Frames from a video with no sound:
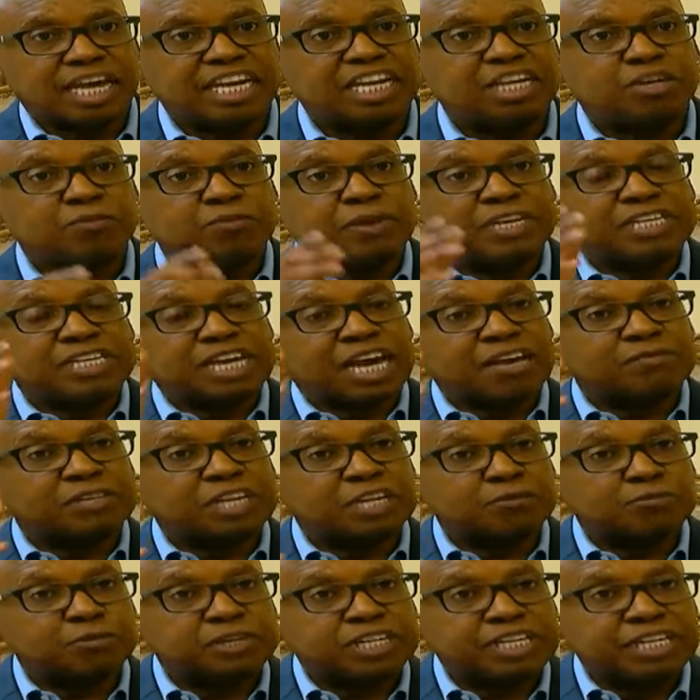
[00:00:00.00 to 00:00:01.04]
And it meant
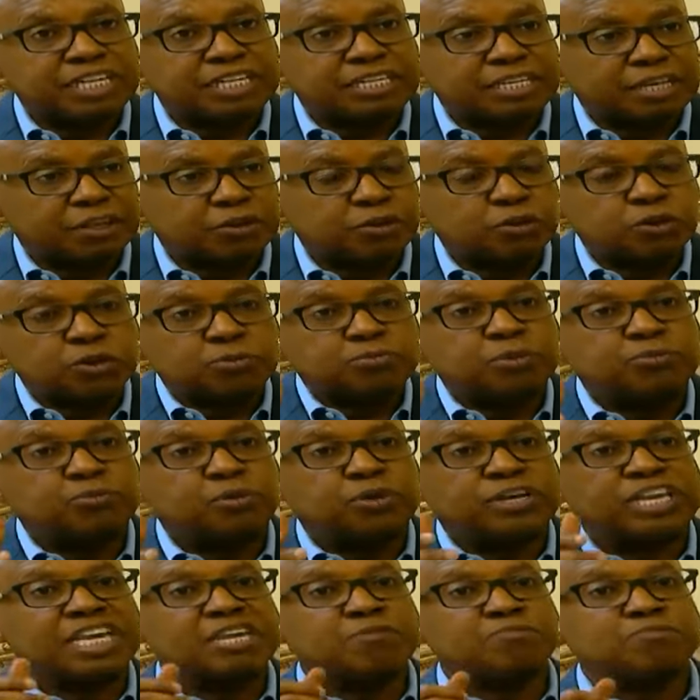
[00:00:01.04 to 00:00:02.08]
after a period, those
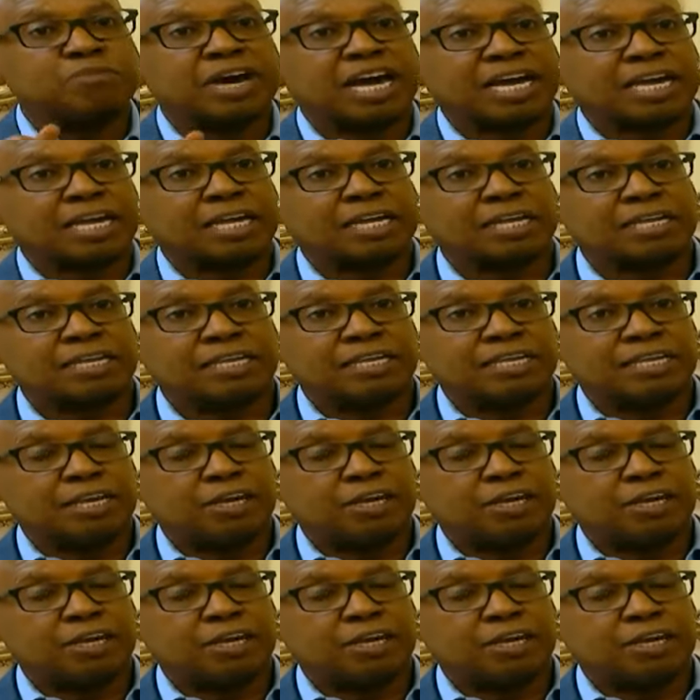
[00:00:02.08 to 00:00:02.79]
people came back